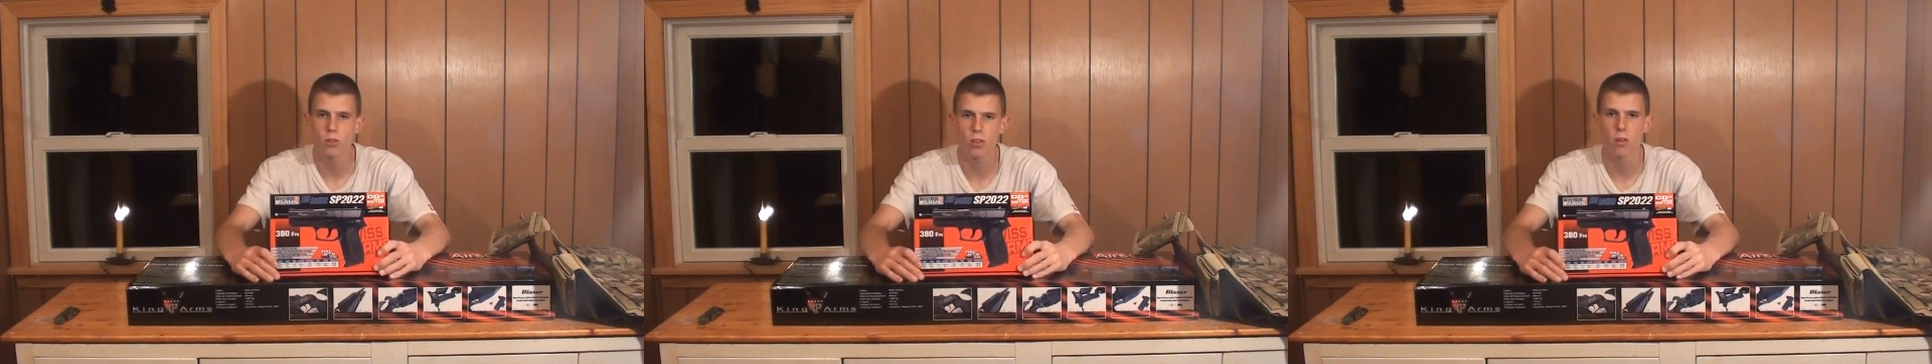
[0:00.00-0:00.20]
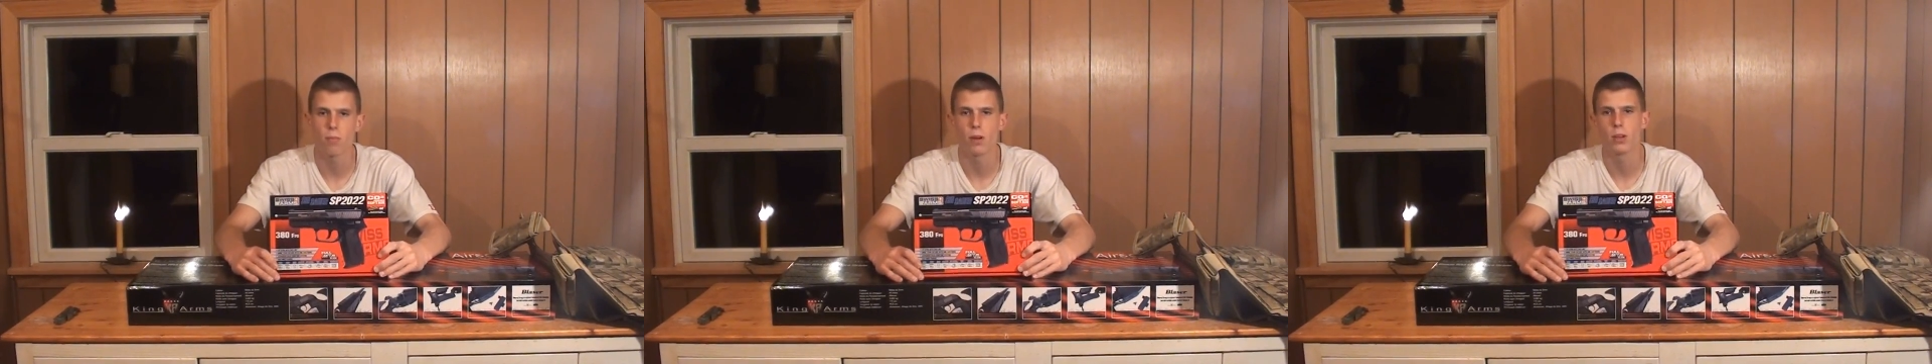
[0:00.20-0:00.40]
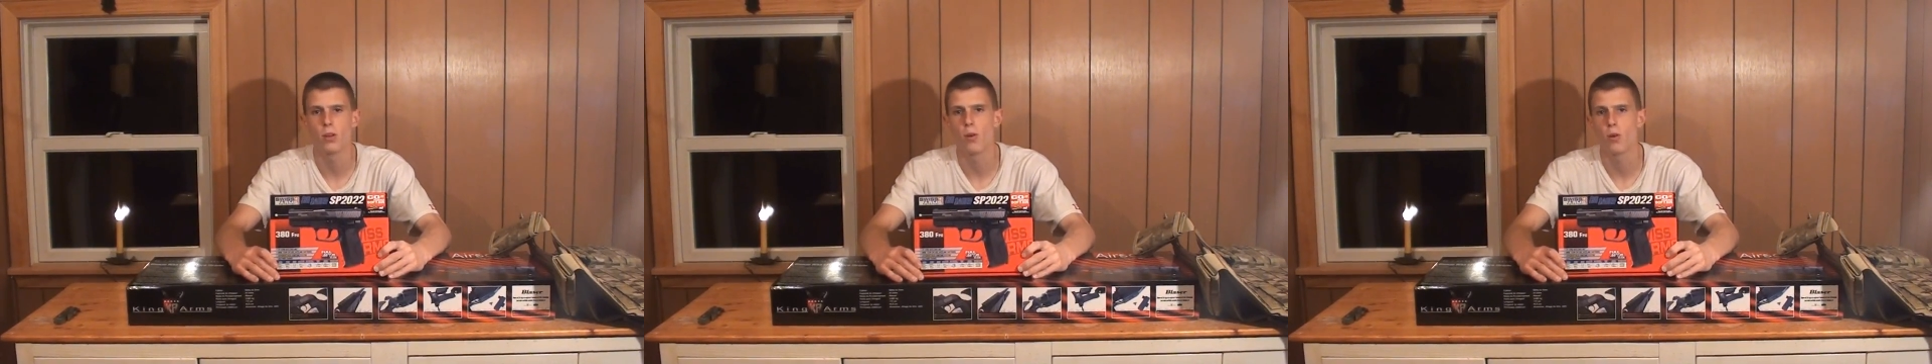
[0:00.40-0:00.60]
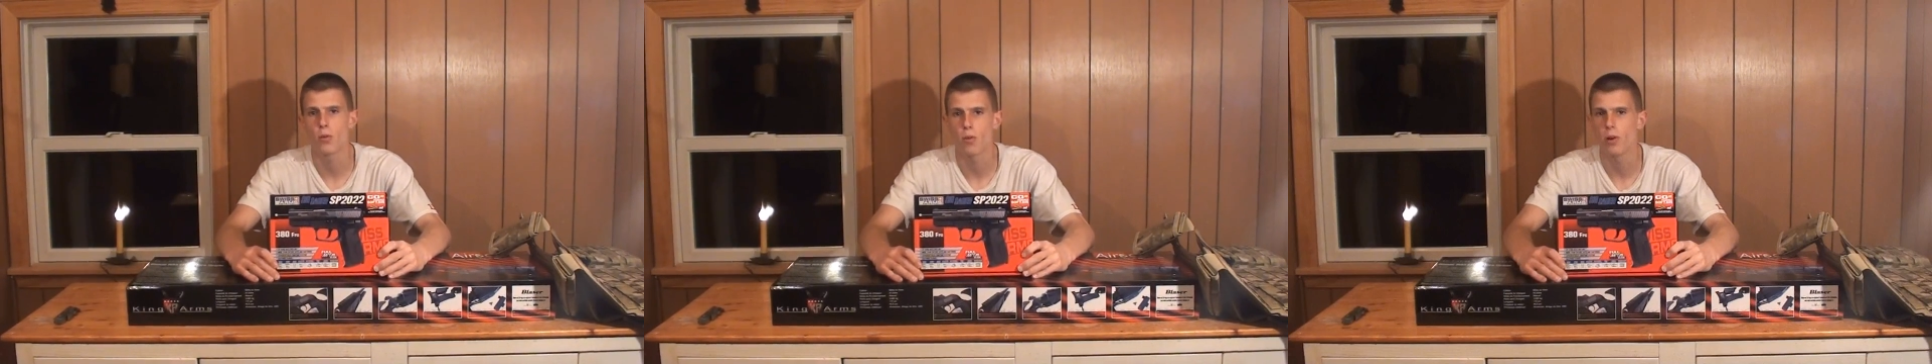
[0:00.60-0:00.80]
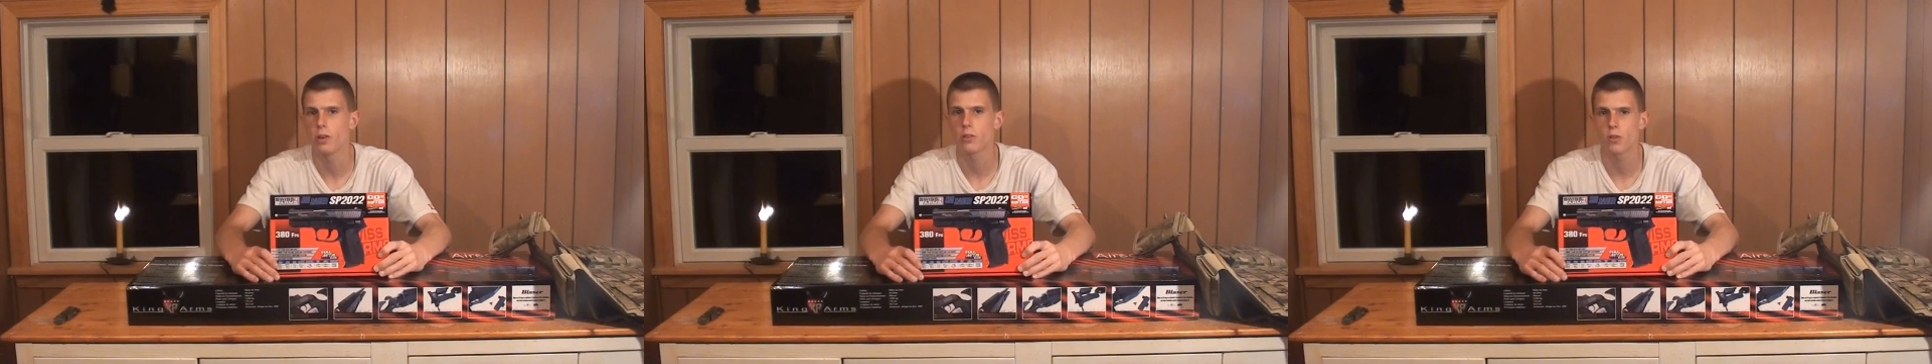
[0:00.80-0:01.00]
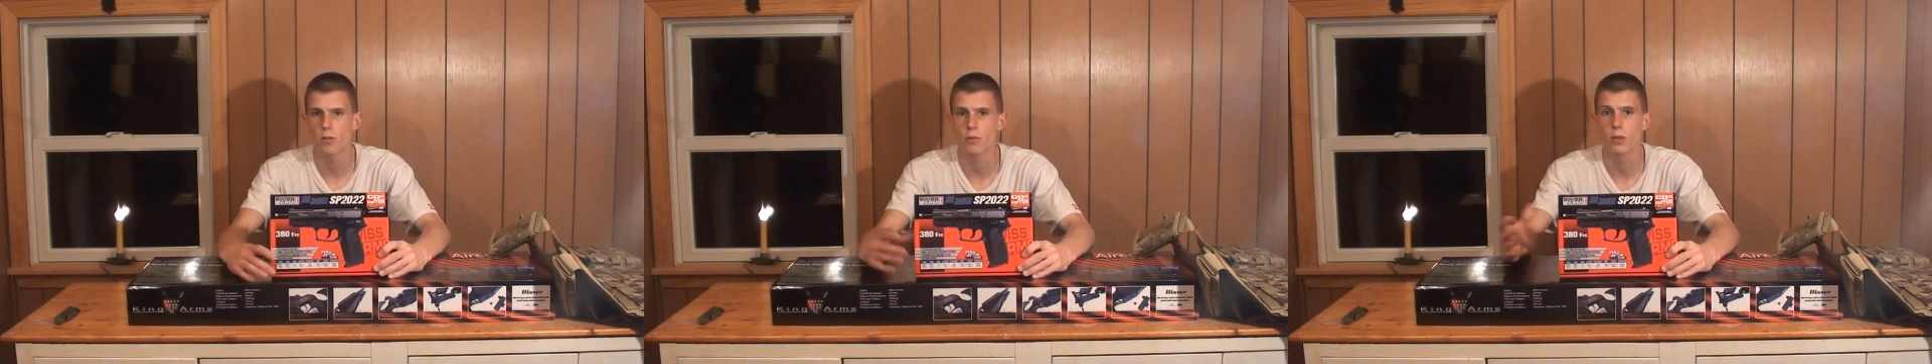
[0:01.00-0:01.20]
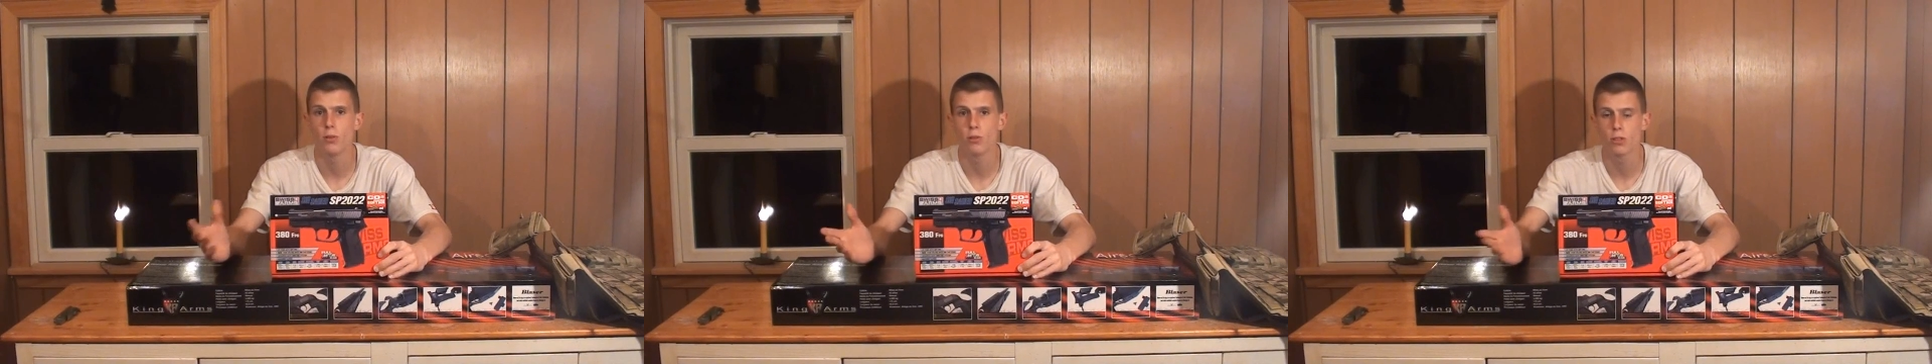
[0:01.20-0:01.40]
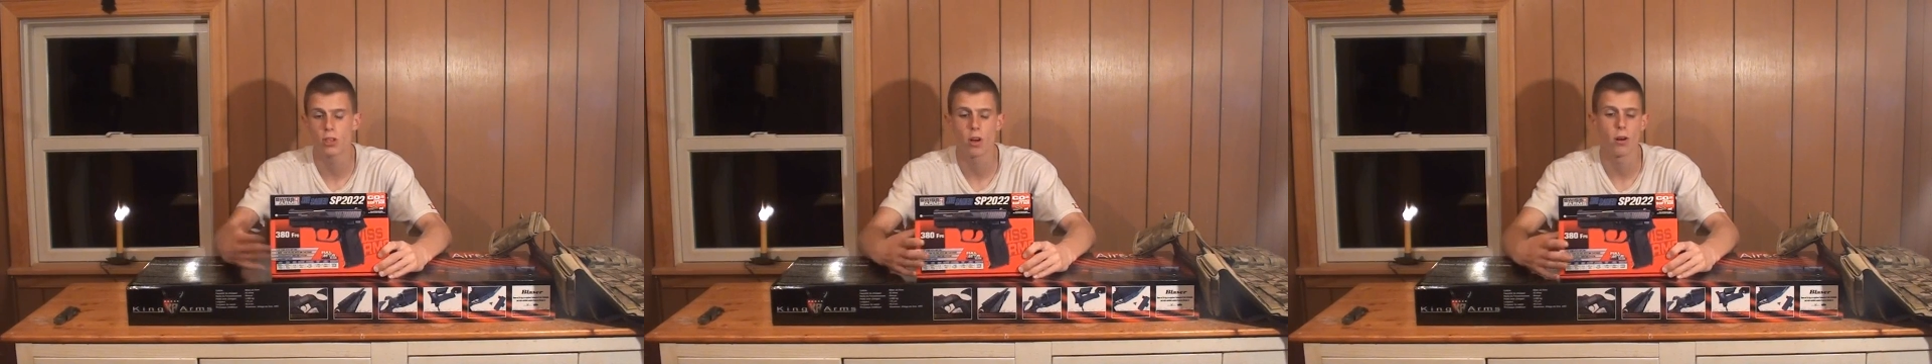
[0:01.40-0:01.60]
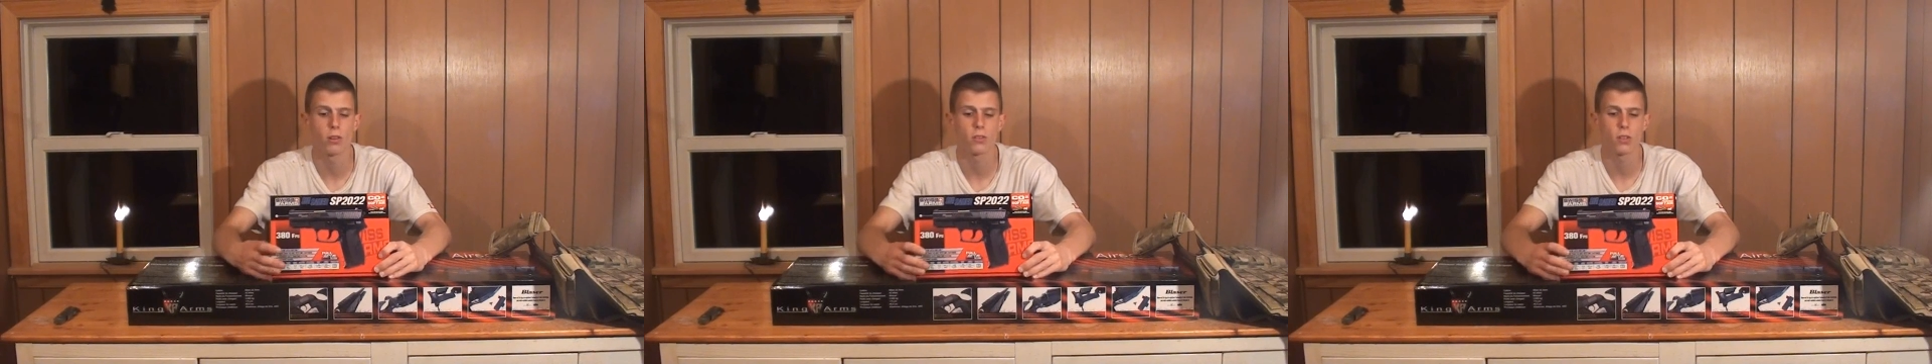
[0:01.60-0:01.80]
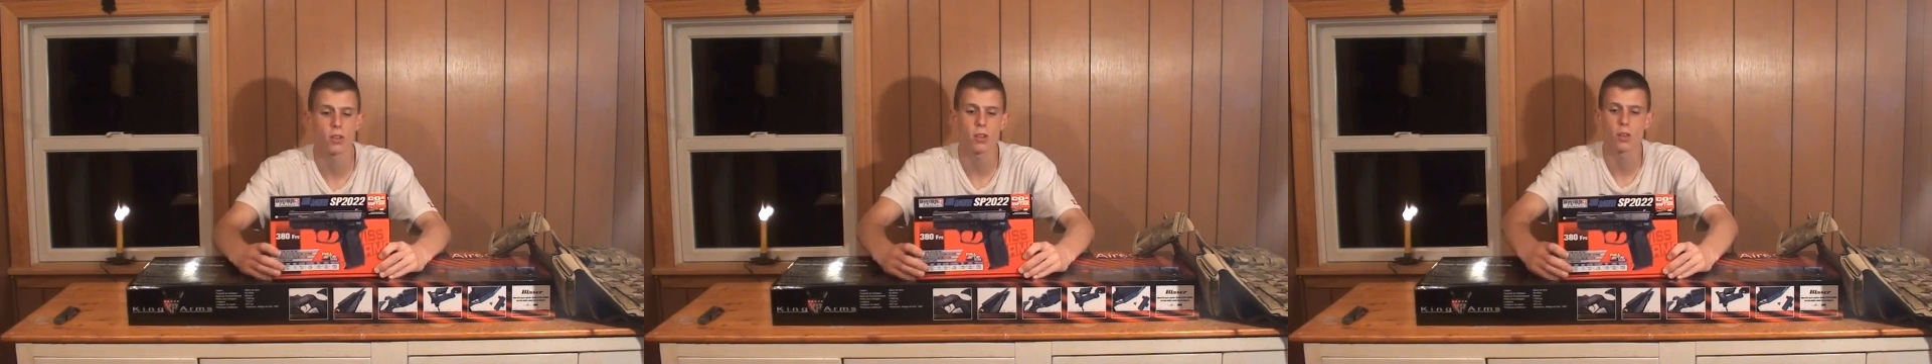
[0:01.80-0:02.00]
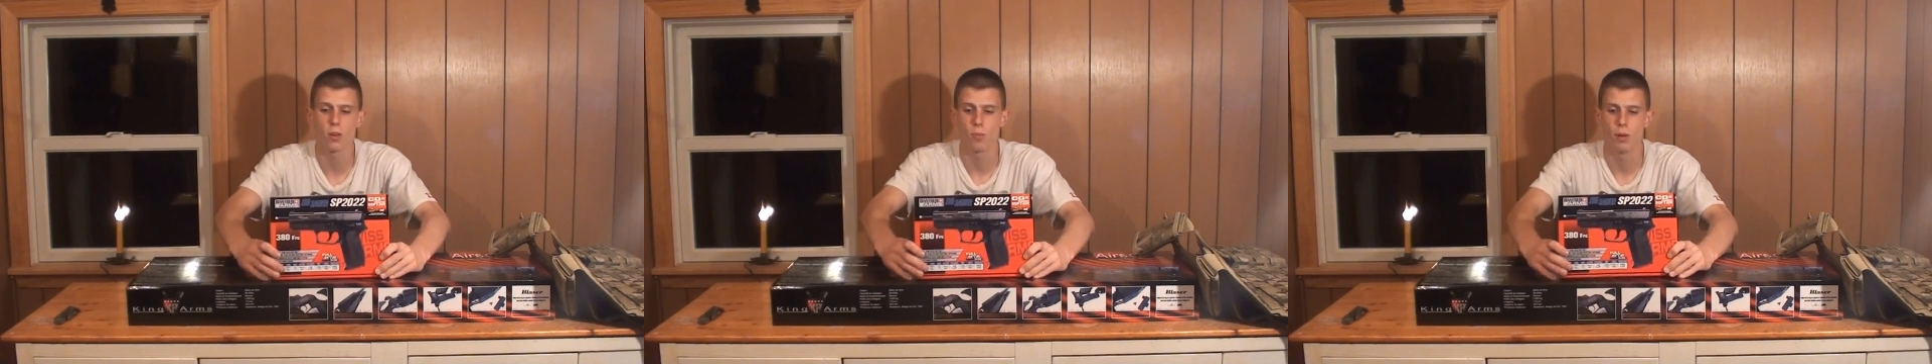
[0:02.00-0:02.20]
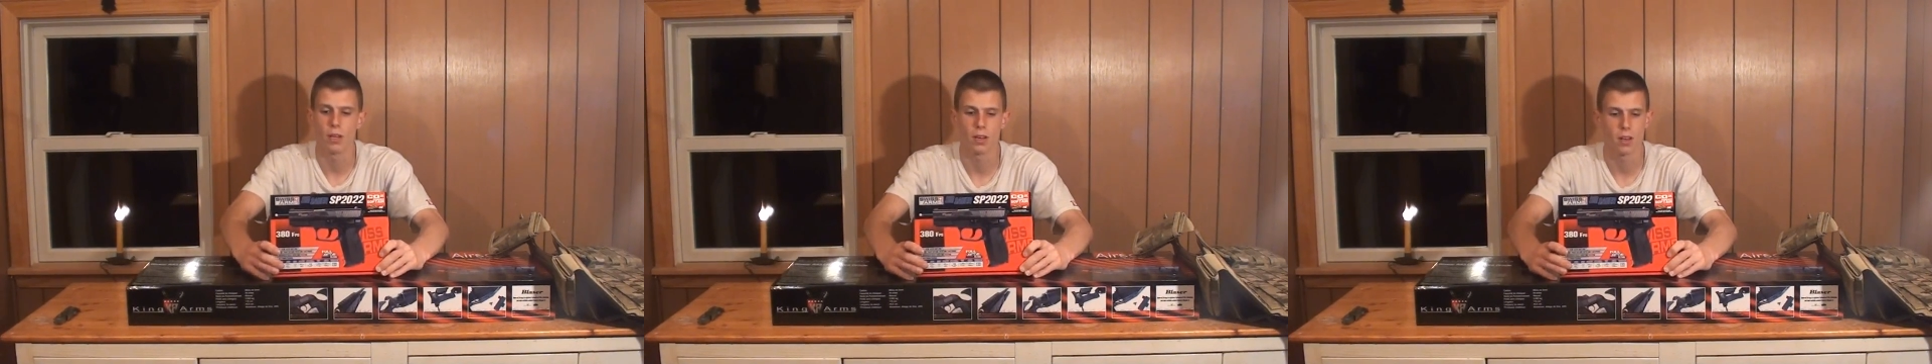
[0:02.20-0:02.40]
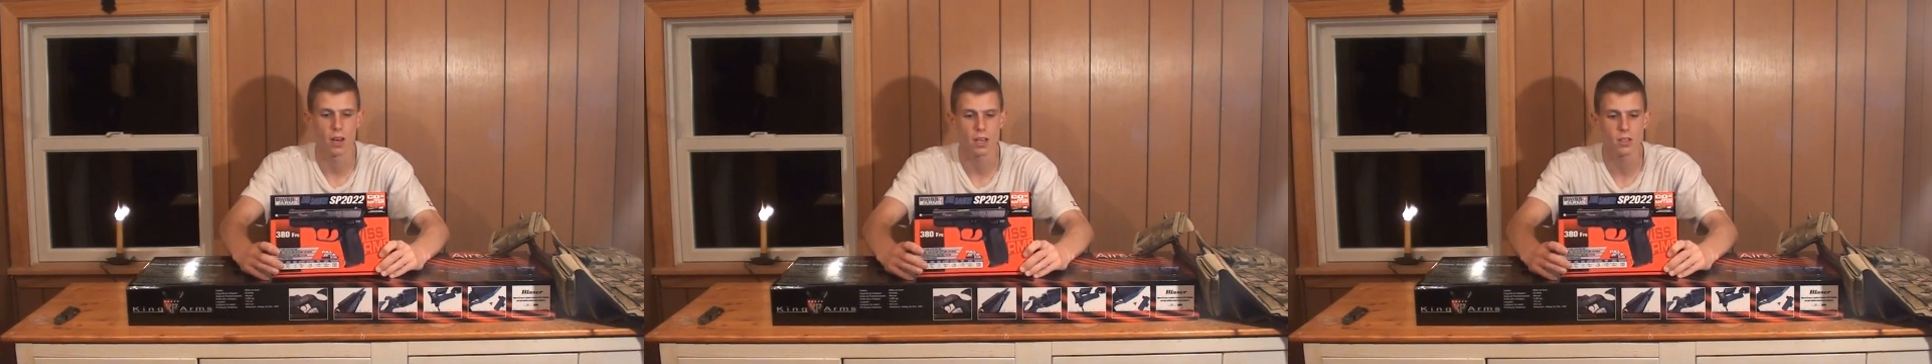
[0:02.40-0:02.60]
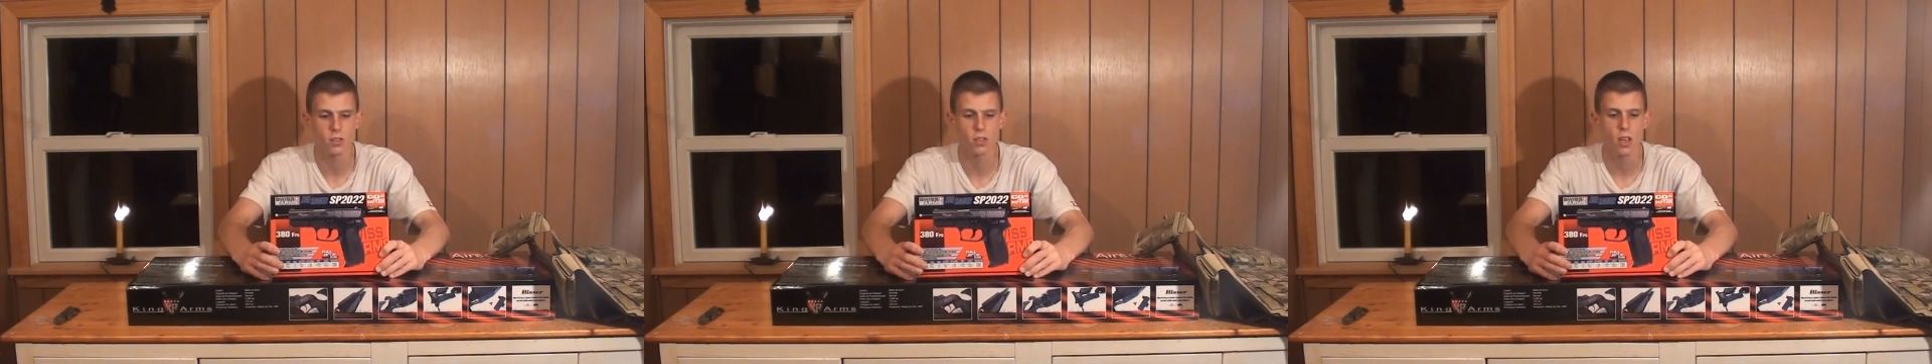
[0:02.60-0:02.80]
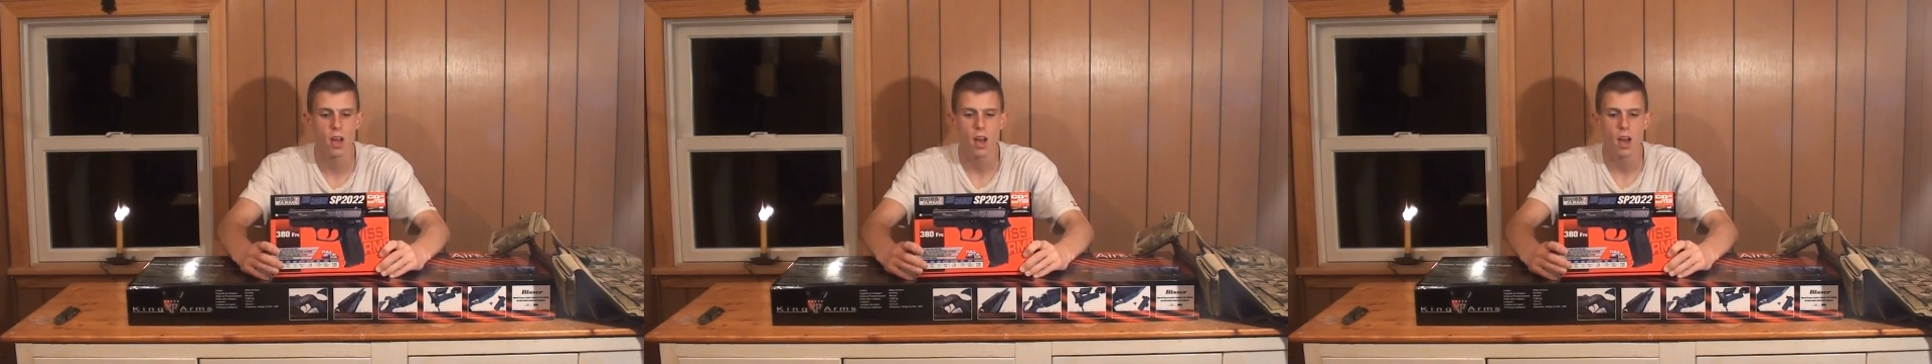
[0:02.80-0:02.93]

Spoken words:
something I don't always review, so it's a little bit nice.